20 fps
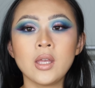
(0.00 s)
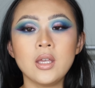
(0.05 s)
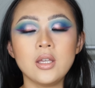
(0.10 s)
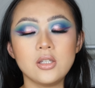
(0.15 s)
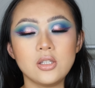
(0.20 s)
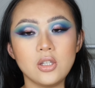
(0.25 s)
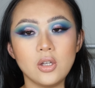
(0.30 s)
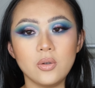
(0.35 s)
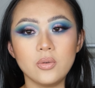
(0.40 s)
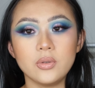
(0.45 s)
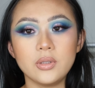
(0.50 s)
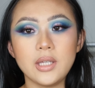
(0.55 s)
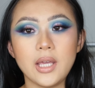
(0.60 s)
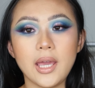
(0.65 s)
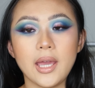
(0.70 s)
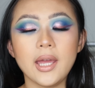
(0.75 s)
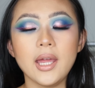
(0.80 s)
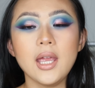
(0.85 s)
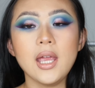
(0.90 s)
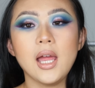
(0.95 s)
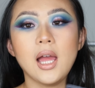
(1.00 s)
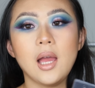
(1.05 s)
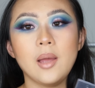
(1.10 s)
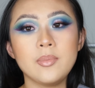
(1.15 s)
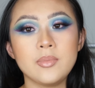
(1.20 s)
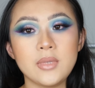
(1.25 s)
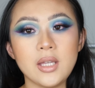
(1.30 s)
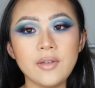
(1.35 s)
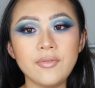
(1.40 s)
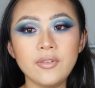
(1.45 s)
So yeah,
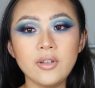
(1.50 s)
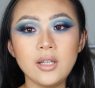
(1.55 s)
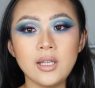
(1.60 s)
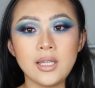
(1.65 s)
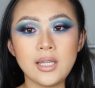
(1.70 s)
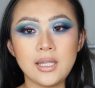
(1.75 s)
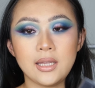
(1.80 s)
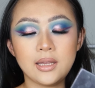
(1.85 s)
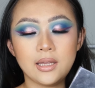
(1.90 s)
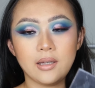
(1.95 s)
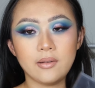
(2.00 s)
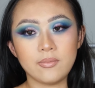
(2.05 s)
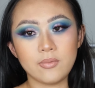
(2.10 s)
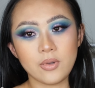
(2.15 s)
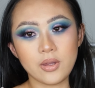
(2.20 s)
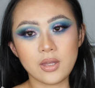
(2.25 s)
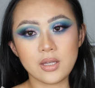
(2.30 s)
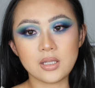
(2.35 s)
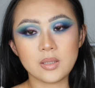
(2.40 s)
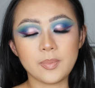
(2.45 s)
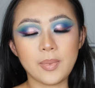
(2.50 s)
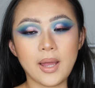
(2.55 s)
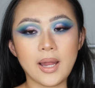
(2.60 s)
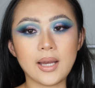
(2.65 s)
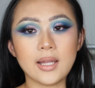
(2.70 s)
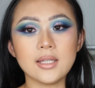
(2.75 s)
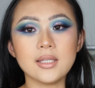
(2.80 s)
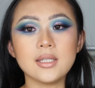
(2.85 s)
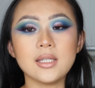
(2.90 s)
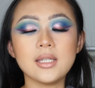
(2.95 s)
I'm definitely in love with this
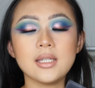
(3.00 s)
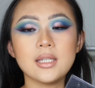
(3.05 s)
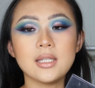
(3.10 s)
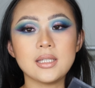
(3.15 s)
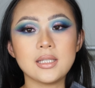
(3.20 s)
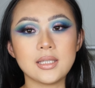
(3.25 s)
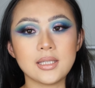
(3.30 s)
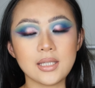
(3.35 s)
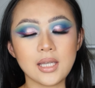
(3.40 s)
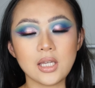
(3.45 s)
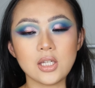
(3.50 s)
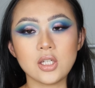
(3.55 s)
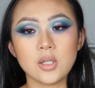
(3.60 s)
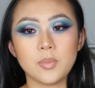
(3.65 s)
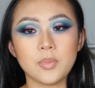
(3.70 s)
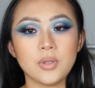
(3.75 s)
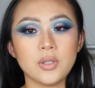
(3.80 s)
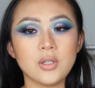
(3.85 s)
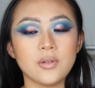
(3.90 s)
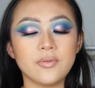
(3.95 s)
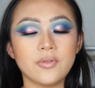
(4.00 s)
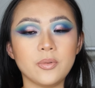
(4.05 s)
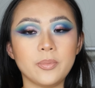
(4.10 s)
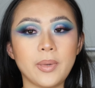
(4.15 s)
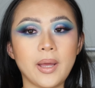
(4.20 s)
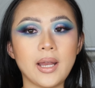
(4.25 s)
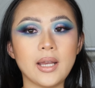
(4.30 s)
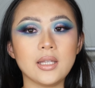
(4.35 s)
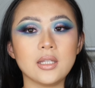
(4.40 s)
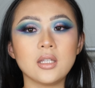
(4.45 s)
palette. It is such a beautiful
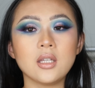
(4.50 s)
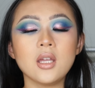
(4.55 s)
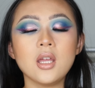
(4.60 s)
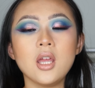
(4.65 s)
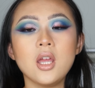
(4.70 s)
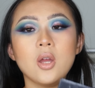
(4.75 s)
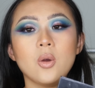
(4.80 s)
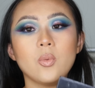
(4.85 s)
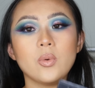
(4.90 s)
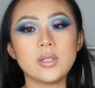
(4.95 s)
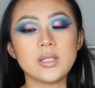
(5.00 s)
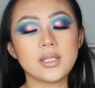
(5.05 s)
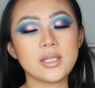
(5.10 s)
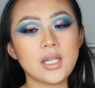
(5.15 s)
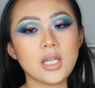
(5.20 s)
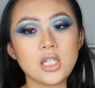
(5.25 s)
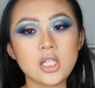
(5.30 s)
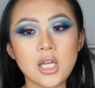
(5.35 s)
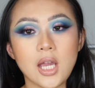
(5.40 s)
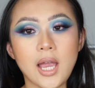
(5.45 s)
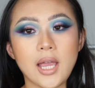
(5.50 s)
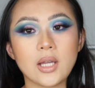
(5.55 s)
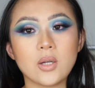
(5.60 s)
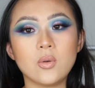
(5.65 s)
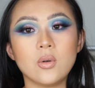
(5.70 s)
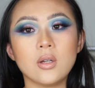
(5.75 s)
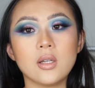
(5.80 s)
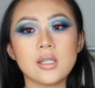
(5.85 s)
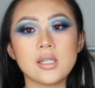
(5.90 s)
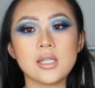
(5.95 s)
palette with such high
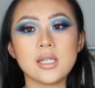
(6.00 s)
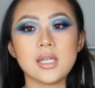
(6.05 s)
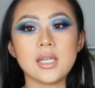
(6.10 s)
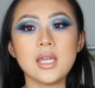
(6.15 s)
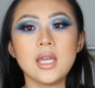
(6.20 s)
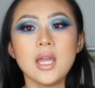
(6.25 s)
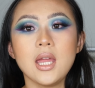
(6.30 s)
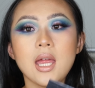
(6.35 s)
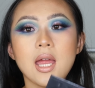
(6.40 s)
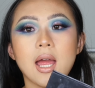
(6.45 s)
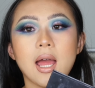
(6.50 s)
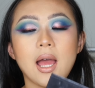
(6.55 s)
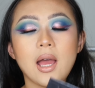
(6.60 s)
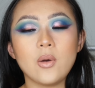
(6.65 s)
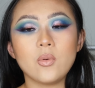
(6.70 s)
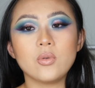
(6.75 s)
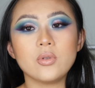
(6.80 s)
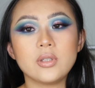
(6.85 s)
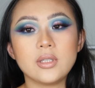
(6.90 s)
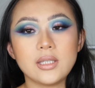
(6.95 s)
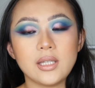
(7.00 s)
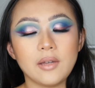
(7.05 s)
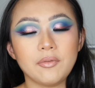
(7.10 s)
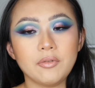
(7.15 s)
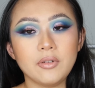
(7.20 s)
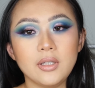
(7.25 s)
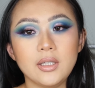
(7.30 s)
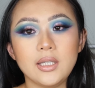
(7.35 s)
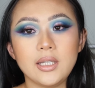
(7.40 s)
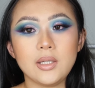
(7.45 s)
quality. I would
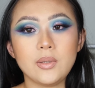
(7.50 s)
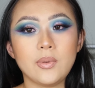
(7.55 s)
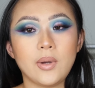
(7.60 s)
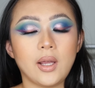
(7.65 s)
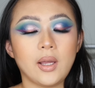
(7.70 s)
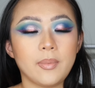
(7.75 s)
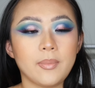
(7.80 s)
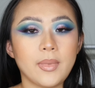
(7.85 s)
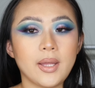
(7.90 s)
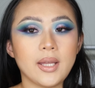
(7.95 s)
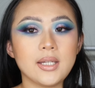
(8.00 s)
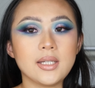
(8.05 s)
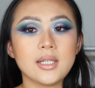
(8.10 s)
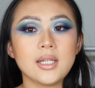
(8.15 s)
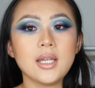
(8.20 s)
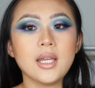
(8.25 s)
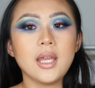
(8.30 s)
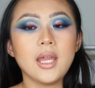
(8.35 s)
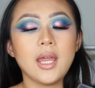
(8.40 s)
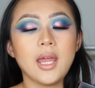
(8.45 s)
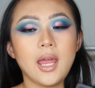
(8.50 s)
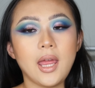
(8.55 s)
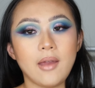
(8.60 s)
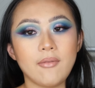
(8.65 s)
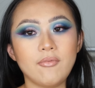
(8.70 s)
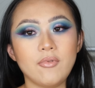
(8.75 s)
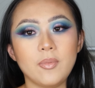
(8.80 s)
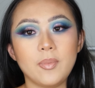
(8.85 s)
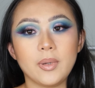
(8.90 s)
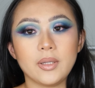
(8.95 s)
definitely recommend
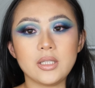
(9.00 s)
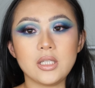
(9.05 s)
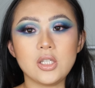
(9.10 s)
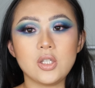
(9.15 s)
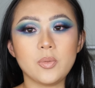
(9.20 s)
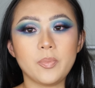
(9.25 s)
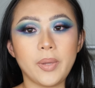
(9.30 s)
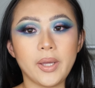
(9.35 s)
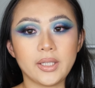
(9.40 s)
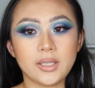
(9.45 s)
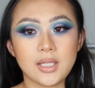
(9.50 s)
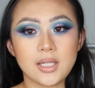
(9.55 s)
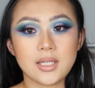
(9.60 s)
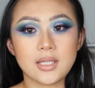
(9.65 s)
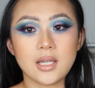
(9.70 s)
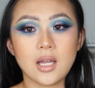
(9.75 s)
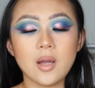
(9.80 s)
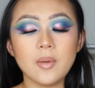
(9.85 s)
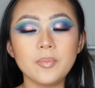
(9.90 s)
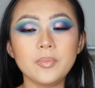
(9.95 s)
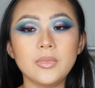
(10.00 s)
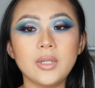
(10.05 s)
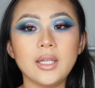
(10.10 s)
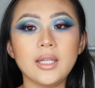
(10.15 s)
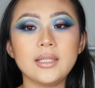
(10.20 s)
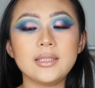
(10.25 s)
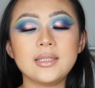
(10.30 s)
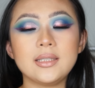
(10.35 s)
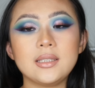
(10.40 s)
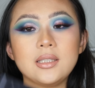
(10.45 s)
everybody to pick this up. It is